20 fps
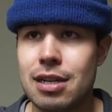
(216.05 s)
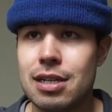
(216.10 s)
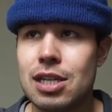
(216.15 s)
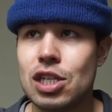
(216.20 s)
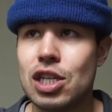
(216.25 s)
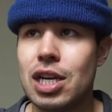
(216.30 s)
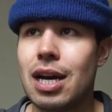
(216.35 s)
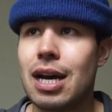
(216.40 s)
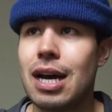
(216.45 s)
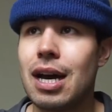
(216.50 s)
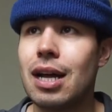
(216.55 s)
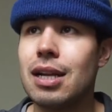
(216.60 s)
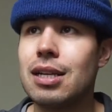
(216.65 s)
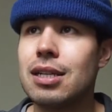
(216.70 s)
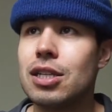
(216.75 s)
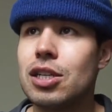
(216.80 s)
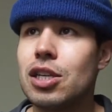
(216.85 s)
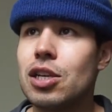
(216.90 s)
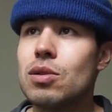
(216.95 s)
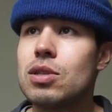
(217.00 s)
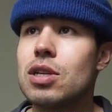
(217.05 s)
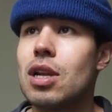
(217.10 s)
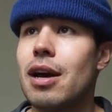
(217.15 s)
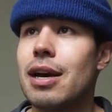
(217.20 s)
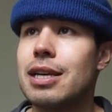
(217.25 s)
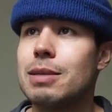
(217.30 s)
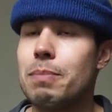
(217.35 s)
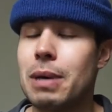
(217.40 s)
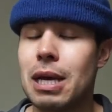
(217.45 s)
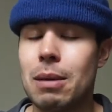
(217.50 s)
It's such an
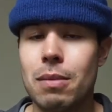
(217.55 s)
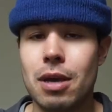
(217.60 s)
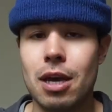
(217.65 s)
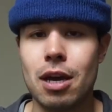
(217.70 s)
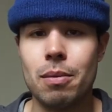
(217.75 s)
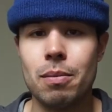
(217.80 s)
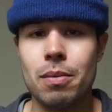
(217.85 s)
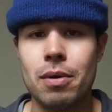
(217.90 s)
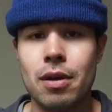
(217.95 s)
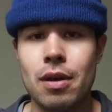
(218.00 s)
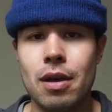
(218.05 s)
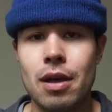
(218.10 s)
underutilized pick-me-up.